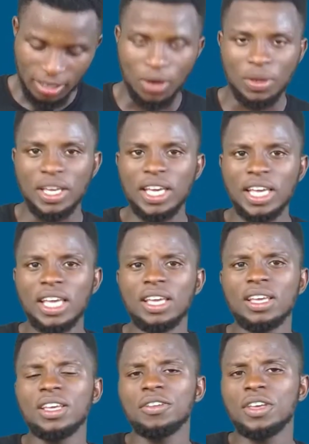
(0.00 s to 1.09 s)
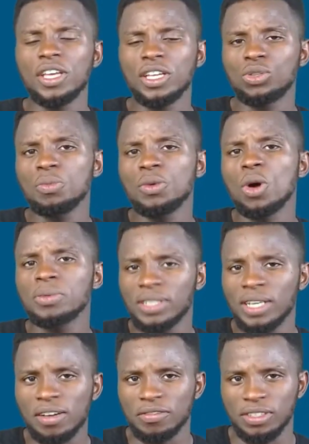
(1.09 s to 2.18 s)
Now, it will be
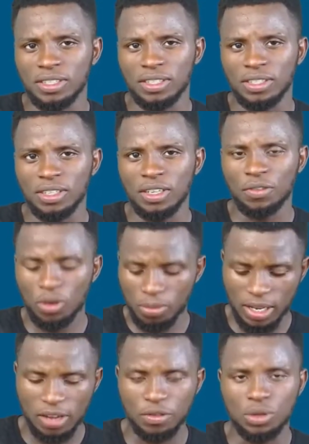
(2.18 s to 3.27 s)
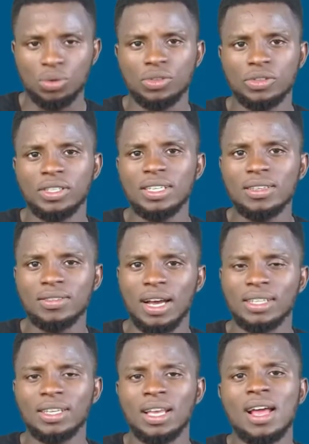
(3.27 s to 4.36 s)
observed. If you observe, you will see
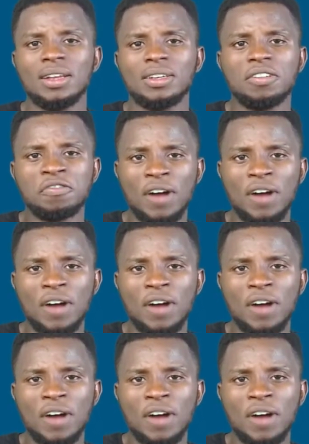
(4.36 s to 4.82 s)
that the